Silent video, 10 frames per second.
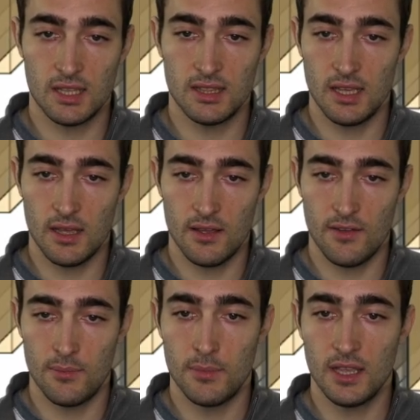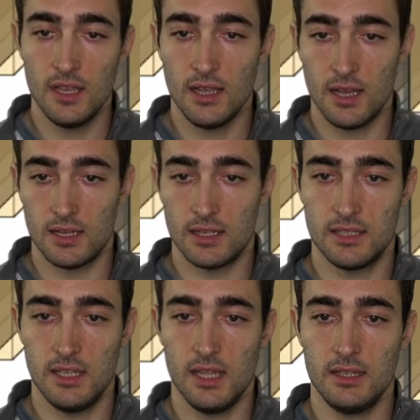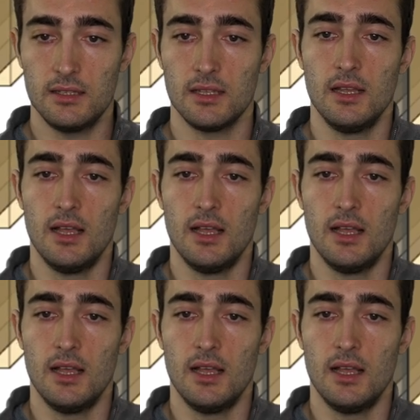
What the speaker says: at the beginning and at the end,